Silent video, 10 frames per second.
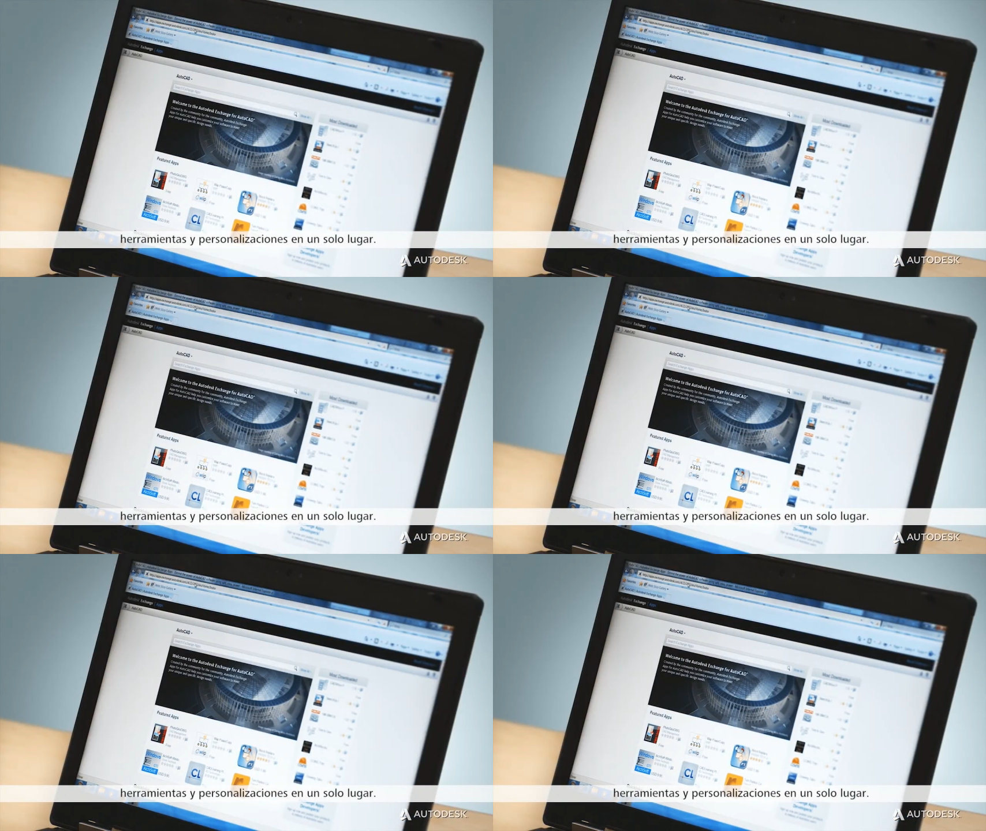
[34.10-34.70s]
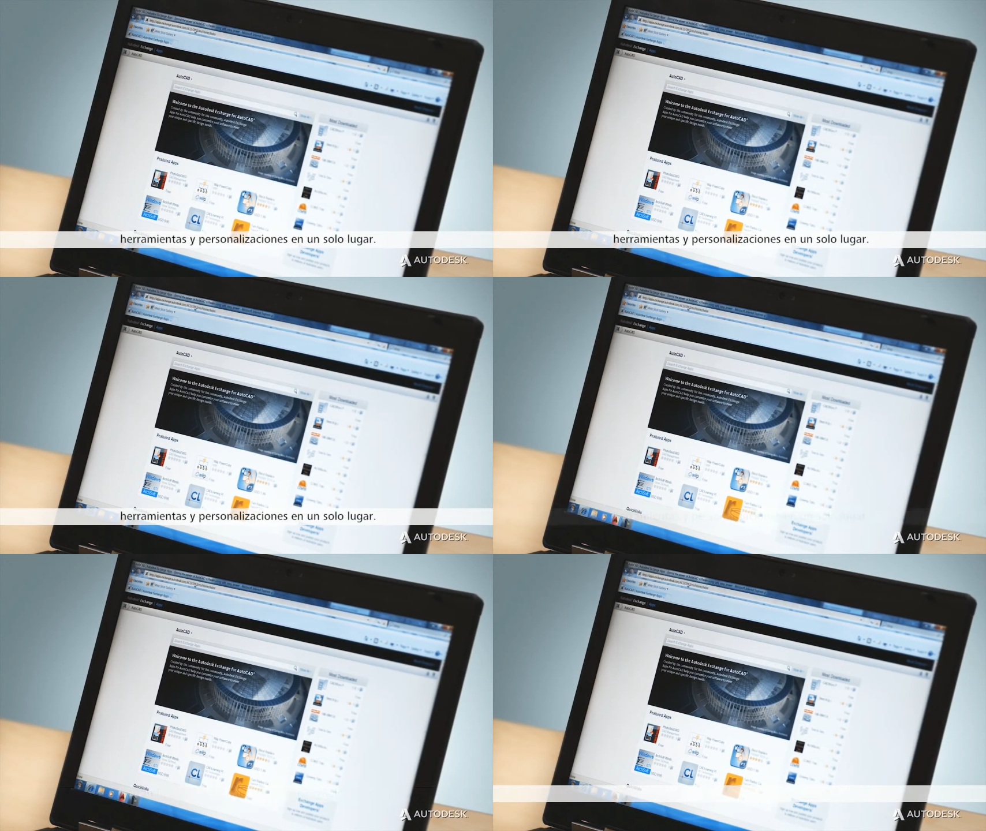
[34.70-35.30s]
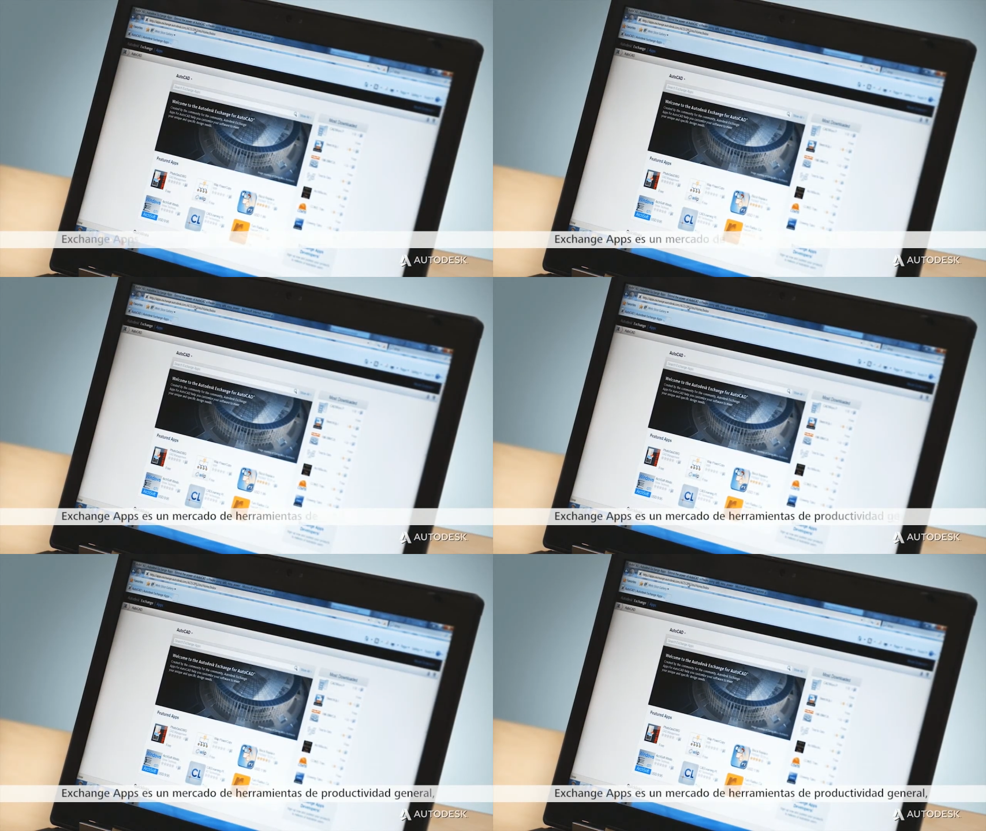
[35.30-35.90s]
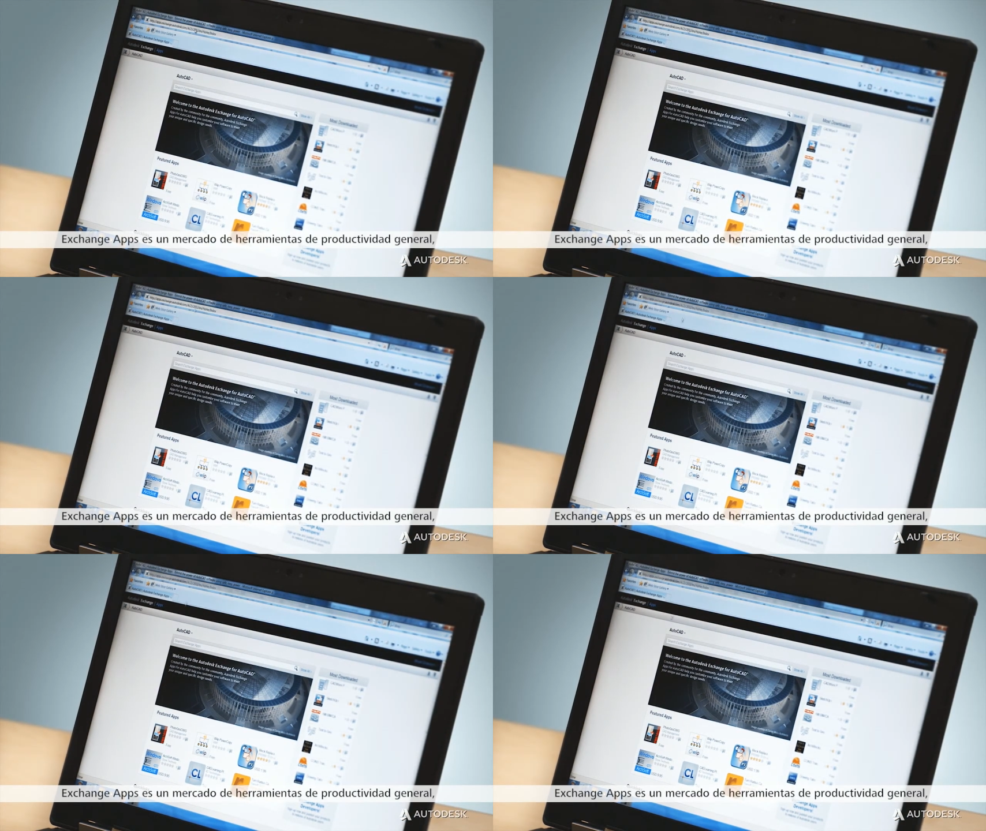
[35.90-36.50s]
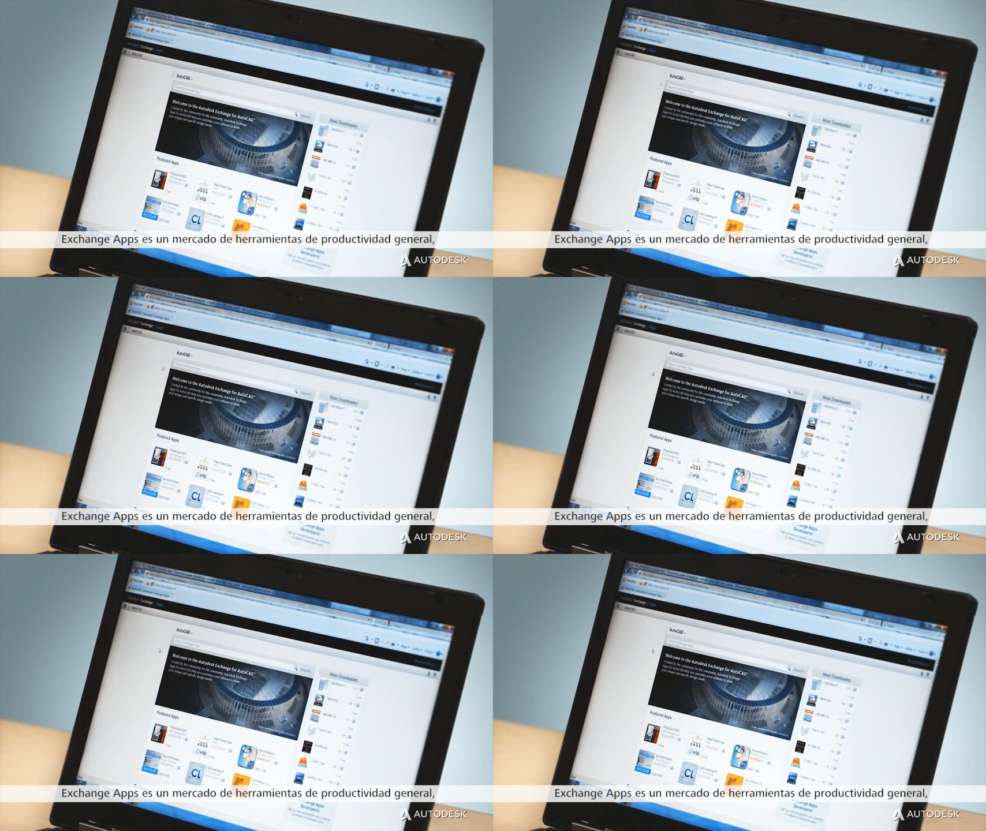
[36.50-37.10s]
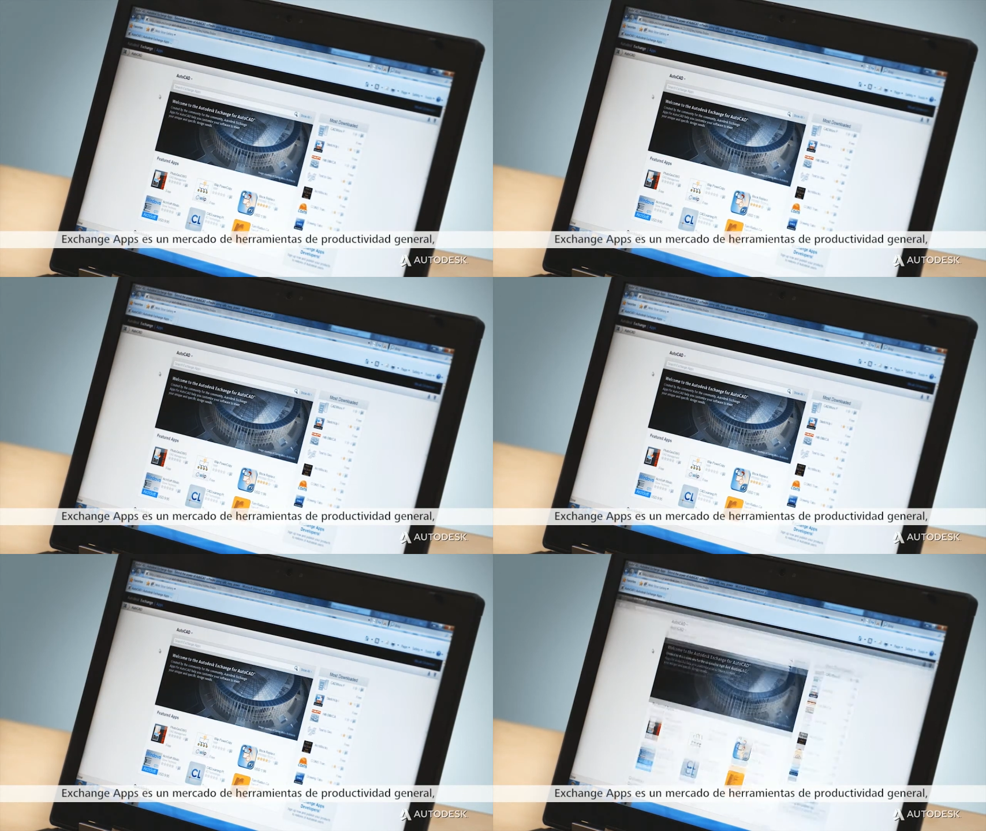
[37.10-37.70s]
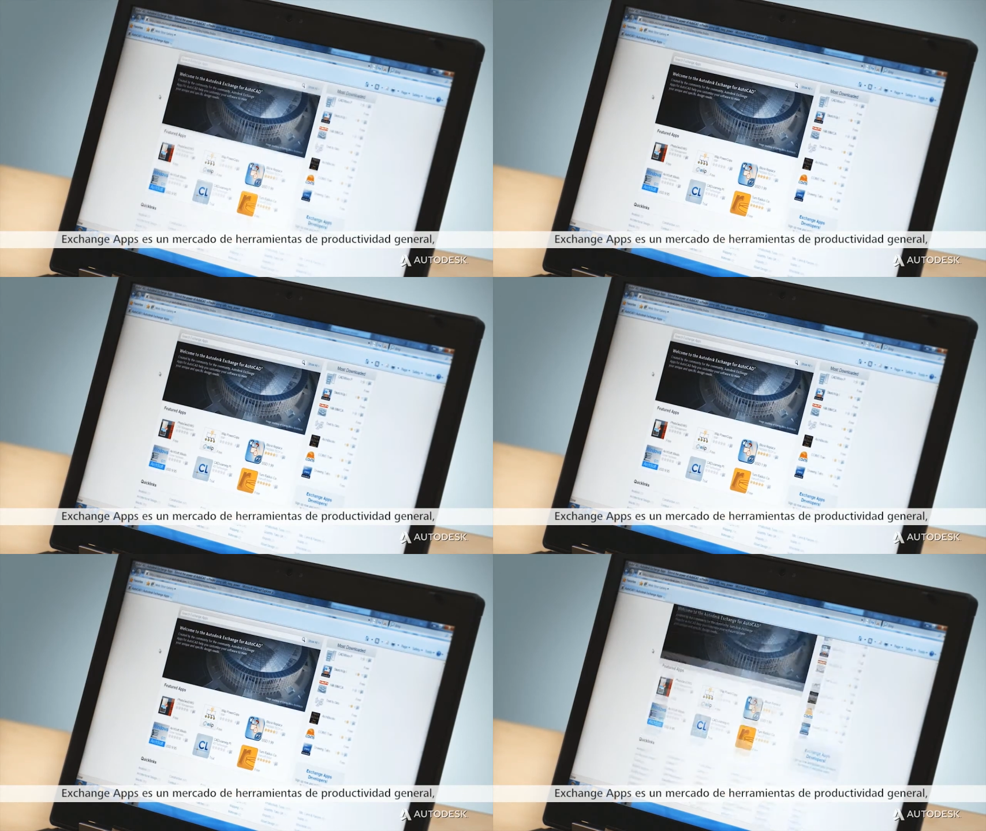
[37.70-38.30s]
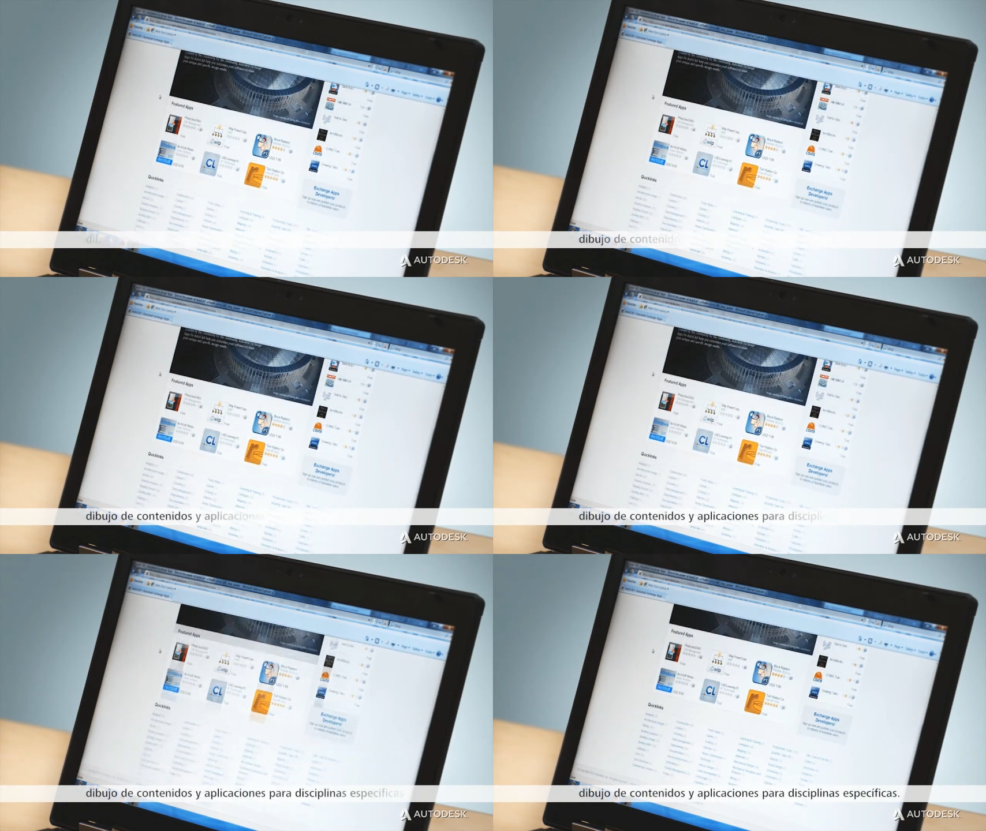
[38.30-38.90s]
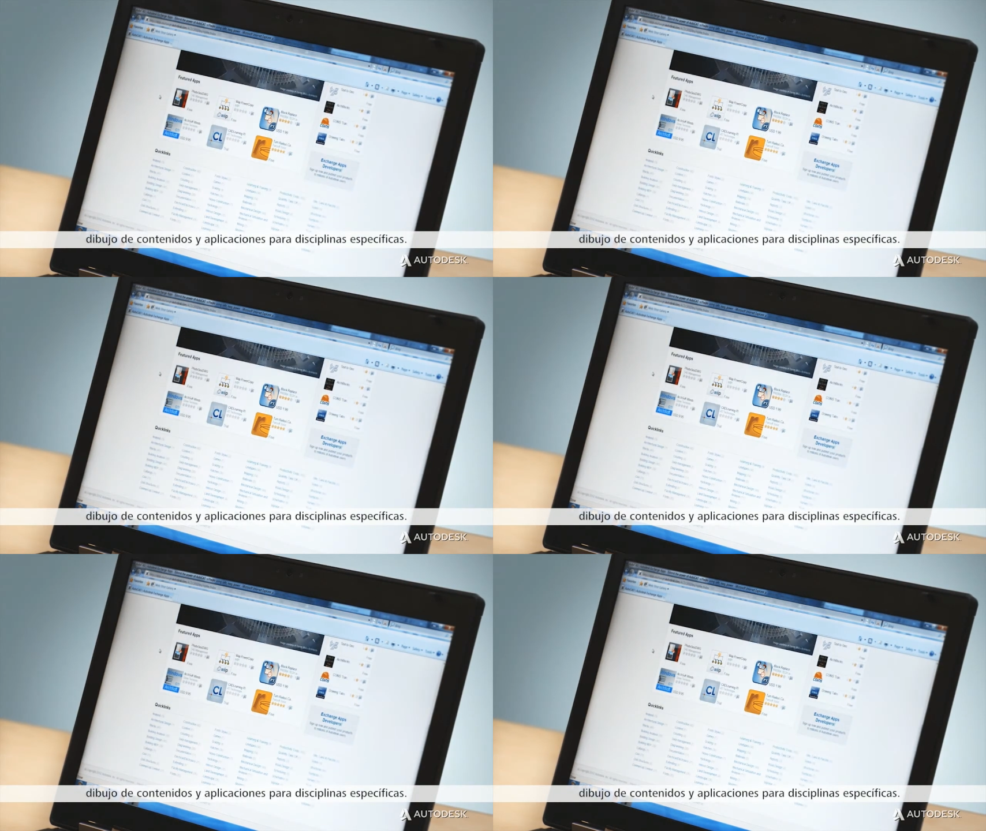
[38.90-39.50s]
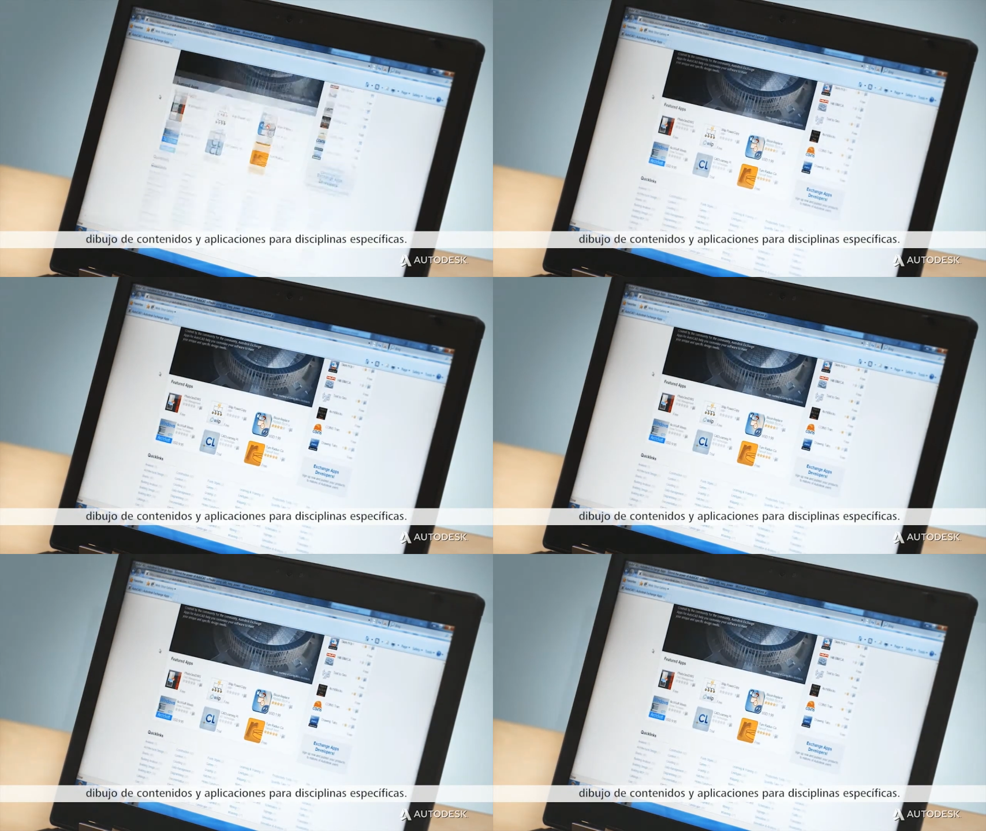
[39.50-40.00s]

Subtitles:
Nobody's mouth can be seen.